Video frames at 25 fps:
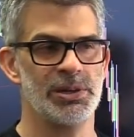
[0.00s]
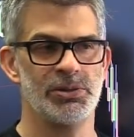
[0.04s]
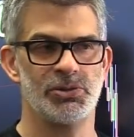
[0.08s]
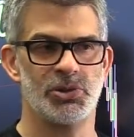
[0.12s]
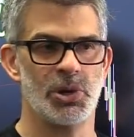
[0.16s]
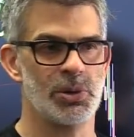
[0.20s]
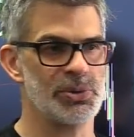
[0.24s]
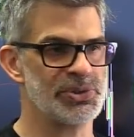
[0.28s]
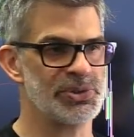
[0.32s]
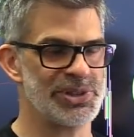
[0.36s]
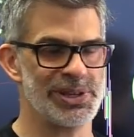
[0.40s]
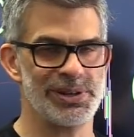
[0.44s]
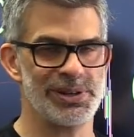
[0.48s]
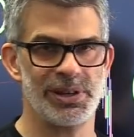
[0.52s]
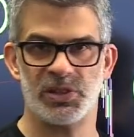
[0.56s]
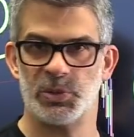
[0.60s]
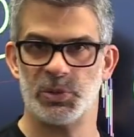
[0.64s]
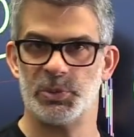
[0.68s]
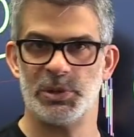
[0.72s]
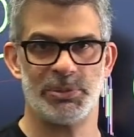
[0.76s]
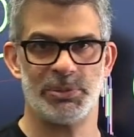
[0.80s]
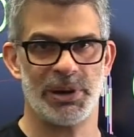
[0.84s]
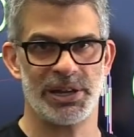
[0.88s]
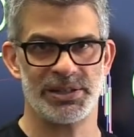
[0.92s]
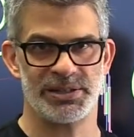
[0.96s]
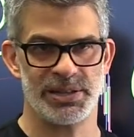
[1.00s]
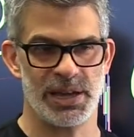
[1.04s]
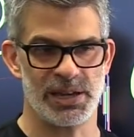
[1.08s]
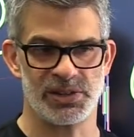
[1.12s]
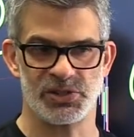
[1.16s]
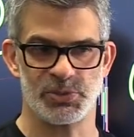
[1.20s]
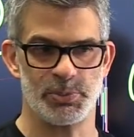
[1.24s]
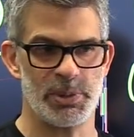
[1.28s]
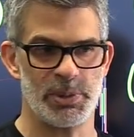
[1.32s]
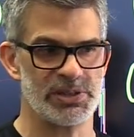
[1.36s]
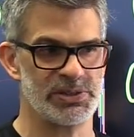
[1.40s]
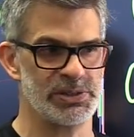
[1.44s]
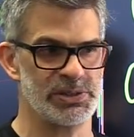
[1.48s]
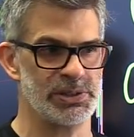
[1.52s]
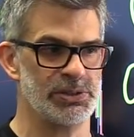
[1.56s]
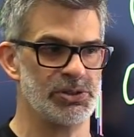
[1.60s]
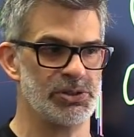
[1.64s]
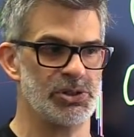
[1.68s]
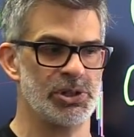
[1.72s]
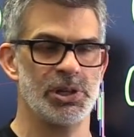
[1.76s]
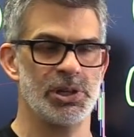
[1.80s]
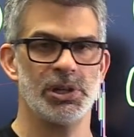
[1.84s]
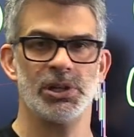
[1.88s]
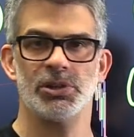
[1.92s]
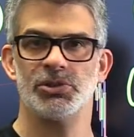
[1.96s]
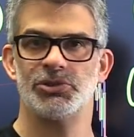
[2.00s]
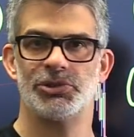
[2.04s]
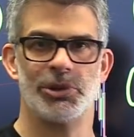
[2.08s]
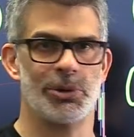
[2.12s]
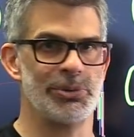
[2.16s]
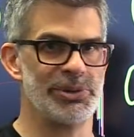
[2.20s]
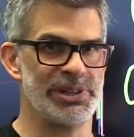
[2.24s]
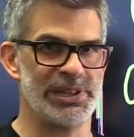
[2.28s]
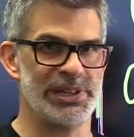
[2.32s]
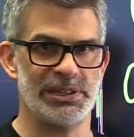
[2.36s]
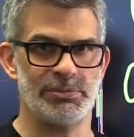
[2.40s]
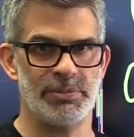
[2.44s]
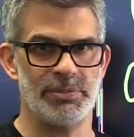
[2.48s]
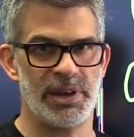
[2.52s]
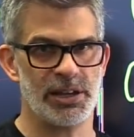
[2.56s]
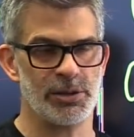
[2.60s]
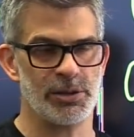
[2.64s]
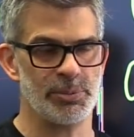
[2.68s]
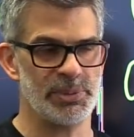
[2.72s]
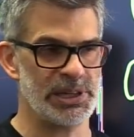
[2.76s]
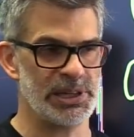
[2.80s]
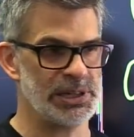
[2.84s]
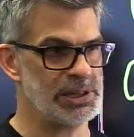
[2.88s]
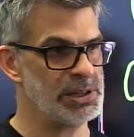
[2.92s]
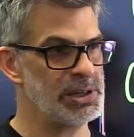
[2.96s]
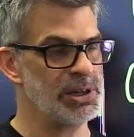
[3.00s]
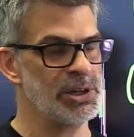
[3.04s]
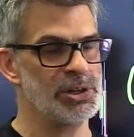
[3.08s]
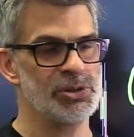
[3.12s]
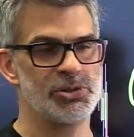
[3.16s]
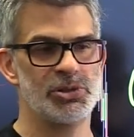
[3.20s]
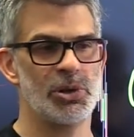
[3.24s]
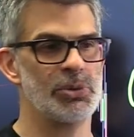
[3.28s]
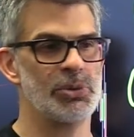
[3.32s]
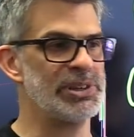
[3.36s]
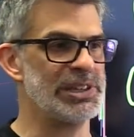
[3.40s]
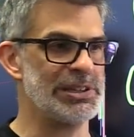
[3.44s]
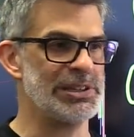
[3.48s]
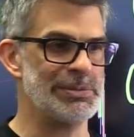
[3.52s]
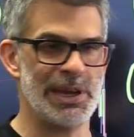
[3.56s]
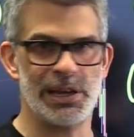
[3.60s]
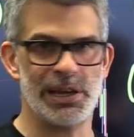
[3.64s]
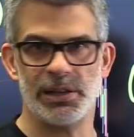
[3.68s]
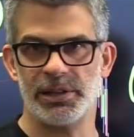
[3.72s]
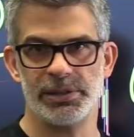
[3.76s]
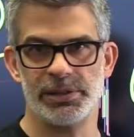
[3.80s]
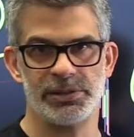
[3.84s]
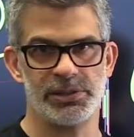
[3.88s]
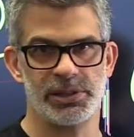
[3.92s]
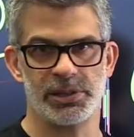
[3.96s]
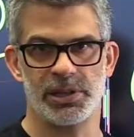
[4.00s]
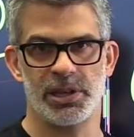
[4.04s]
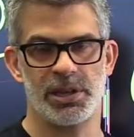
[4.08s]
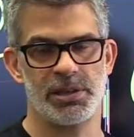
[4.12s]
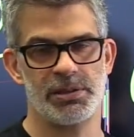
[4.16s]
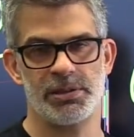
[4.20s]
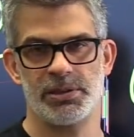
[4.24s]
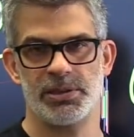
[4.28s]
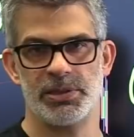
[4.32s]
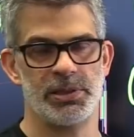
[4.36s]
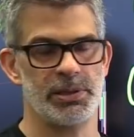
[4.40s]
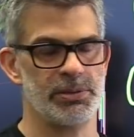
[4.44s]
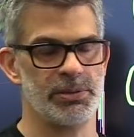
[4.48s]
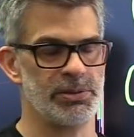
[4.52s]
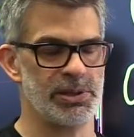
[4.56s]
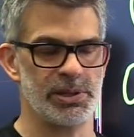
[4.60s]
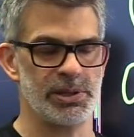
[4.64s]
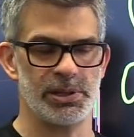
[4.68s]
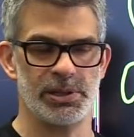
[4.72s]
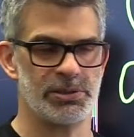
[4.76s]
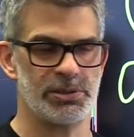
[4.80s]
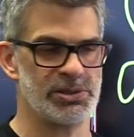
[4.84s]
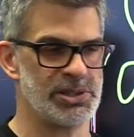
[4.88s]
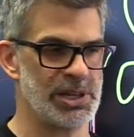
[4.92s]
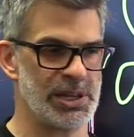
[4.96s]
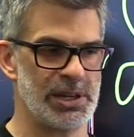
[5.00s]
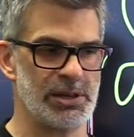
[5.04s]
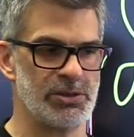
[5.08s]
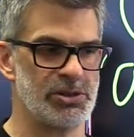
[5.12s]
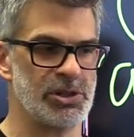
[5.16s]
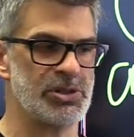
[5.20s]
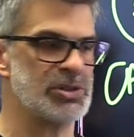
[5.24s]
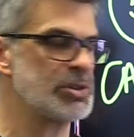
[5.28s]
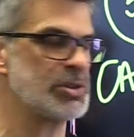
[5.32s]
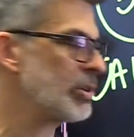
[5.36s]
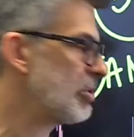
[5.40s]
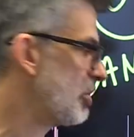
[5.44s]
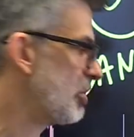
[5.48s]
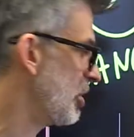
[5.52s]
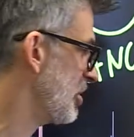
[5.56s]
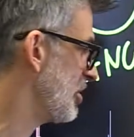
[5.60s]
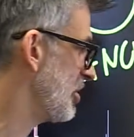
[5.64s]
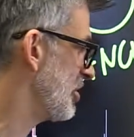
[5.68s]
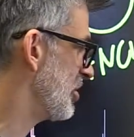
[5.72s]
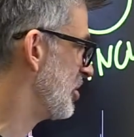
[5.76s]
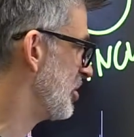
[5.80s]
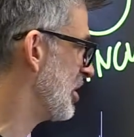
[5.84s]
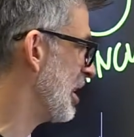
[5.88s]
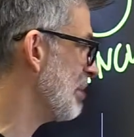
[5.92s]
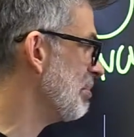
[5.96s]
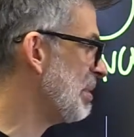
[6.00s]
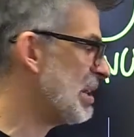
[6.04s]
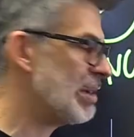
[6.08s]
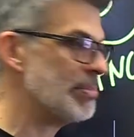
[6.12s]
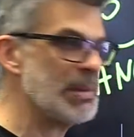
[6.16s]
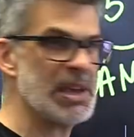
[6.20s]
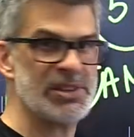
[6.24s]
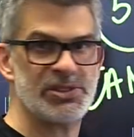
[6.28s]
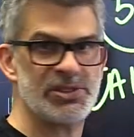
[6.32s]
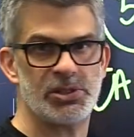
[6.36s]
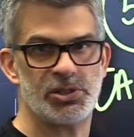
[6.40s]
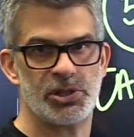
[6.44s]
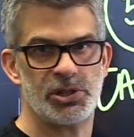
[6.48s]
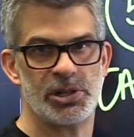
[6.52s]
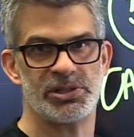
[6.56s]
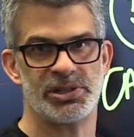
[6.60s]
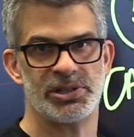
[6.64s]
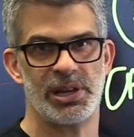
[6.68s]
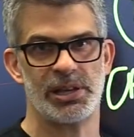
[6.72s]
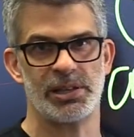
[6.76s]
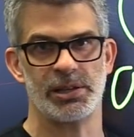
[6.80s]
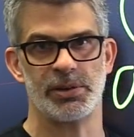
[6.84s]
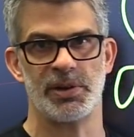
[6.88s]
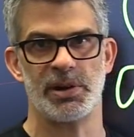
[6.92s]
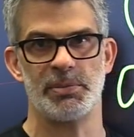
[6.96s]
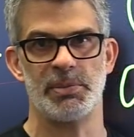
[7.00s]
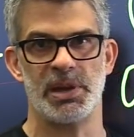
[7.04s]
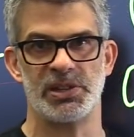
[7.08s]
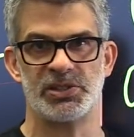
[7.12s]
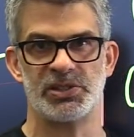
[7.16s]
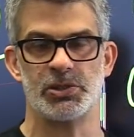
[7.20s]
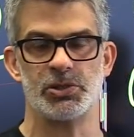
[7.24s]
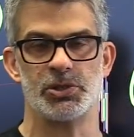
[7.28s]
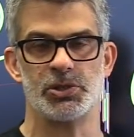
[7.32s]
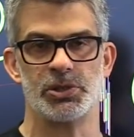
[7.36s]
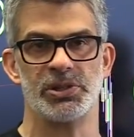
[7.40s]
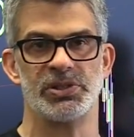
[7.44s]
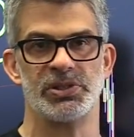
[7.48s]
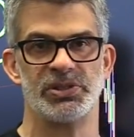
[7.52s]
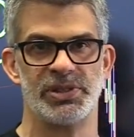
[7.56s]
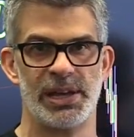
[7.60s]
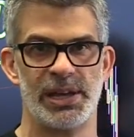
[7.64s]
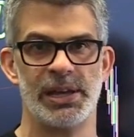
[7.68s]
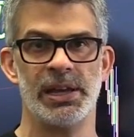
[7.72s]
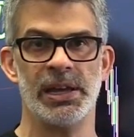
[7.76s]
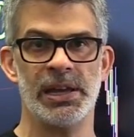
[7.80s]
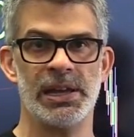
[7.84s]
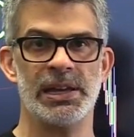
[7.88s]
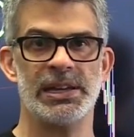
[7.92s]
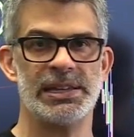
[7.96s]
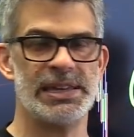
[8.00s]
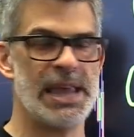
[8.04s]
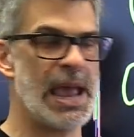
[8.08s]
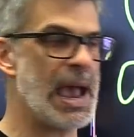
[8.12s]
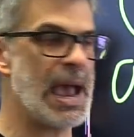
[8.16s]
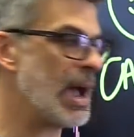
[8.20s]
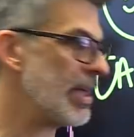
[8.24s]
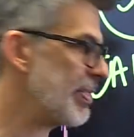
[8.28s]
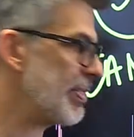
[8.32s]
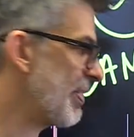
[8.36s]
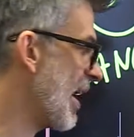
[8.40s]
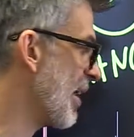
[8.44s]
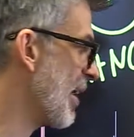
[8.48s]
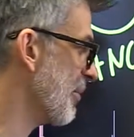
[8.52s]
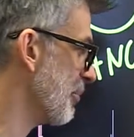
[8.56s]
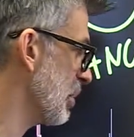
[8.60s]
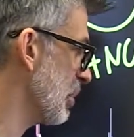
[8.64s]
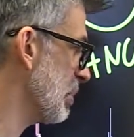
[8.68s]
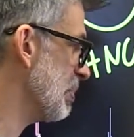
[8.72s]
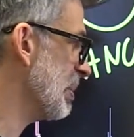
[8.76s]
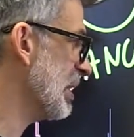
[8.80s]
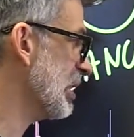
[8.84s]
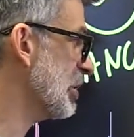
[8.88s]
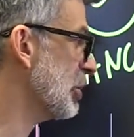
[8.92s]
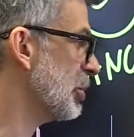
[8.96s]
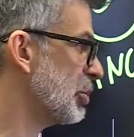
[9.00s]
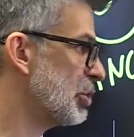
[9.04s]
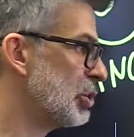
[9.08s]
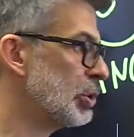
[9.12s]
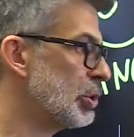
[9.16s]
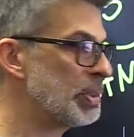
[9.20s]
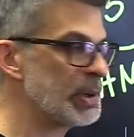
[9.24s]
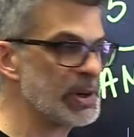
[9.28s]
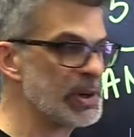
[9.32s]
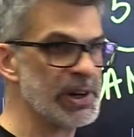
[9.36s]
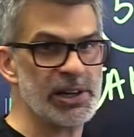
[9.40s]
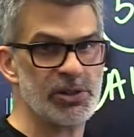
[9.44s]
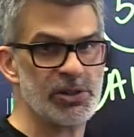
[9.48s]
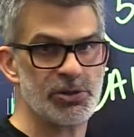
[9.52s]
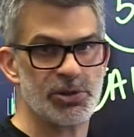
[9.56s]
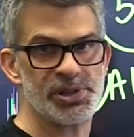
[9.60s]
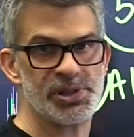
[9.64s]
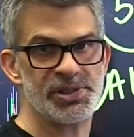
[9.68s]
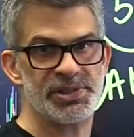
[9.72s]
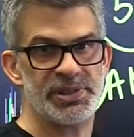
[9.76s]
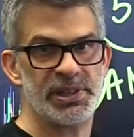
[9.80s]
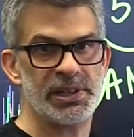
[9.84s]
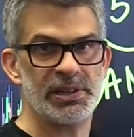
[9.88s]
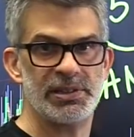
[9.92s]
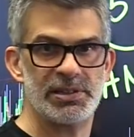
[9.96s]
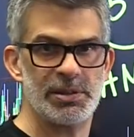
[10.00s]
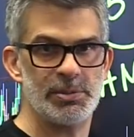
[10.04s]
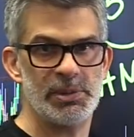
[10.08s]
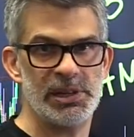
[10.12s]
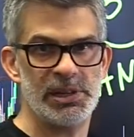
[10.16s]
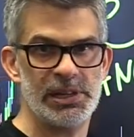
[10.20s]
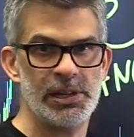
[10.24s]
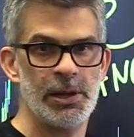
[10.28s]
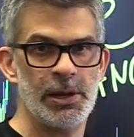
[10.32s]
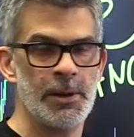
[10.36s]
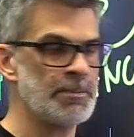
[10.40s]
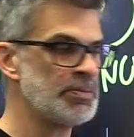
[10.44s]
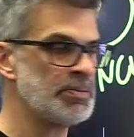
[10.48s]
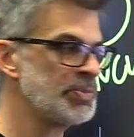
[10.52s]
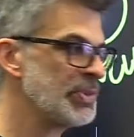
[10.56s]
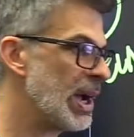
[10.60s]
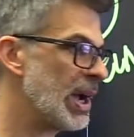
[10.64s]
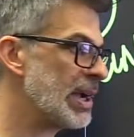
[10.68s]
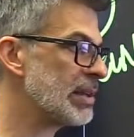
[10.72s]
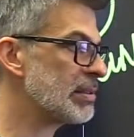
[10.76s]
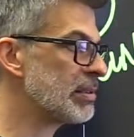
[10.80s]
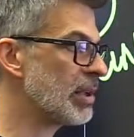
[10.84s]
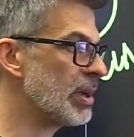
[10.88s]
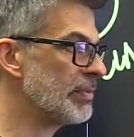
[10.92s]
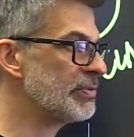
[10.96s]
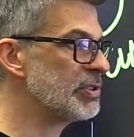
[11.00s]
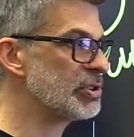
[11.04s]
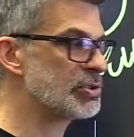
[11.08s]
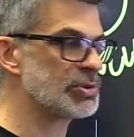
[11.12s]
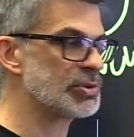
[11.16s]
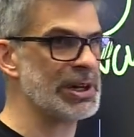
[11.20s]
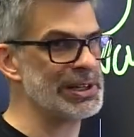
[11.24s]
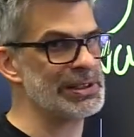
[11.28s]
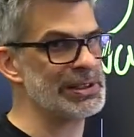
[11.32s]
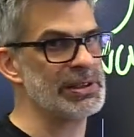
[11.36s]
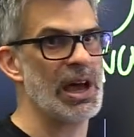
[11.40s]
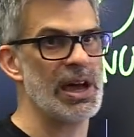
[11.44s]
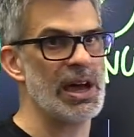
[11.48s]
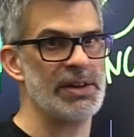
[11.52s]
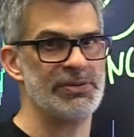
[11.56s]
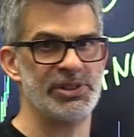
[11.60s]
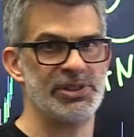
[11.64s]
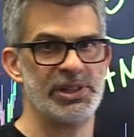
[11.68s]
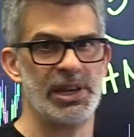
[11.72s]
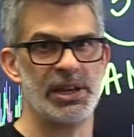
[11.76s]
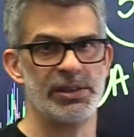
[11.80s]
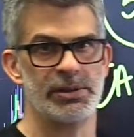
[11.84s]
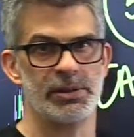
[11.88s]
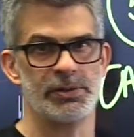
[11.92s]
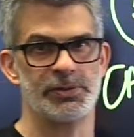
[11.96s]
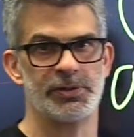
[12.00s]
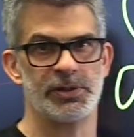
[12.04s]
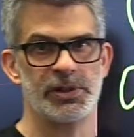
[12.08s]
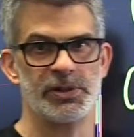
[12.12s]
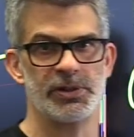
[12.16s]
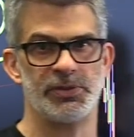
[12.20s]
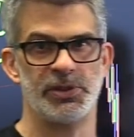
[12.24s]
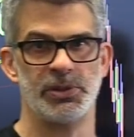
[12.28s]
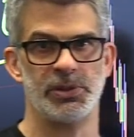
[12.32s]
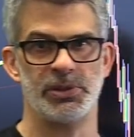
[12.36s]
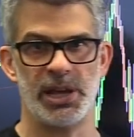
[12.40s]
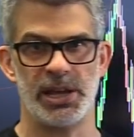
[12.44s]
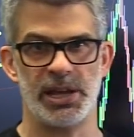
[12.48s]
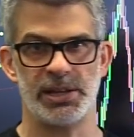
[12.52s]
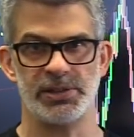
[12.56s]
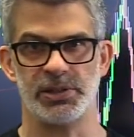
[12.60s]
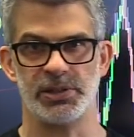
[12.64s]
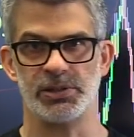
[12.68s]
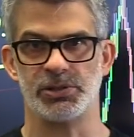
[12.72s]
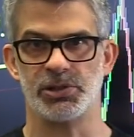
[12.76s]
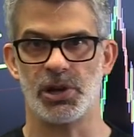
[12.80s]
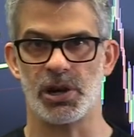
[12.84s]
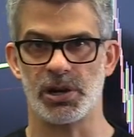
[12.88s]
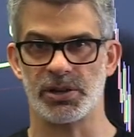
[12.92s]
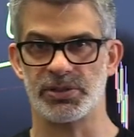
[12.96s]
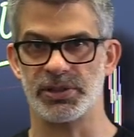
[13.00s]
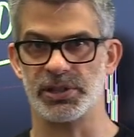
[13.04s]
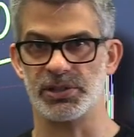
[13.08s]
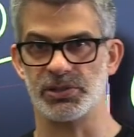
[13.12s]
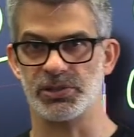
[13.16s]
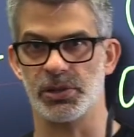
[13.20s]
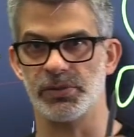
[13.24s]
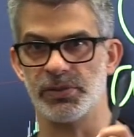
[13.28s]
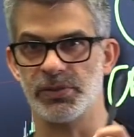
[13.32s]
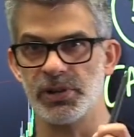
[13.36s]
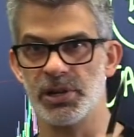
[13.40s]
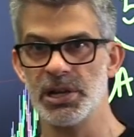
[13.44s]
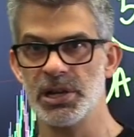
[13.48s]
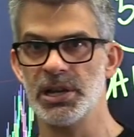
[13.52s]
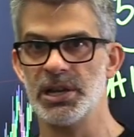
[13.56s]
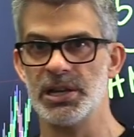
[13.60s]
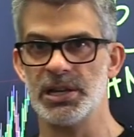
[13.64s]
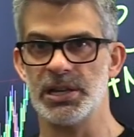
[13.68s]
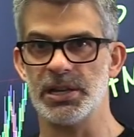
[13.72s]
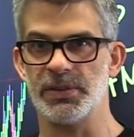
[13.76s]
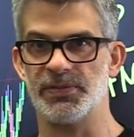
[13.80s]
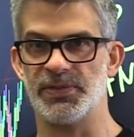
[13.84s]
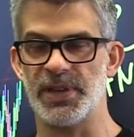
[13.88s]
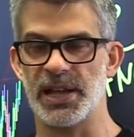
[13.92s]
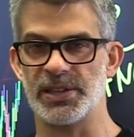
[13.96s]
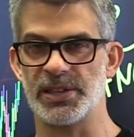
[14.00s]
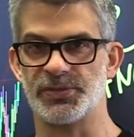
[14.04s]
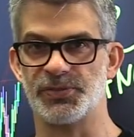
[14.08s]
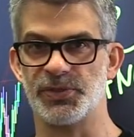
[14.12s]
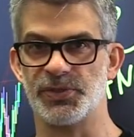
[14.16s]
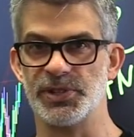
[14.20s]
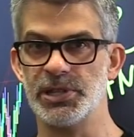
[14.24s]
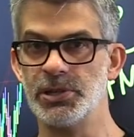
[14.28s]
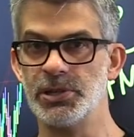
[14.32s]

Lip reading: Don't send it to me by text message. Don't email me. Don't email into just send me a message on Telegram Messenger and say, yeah, that would be super interesting to me. I'd love to trade live together for a few days and talk things over. If that's for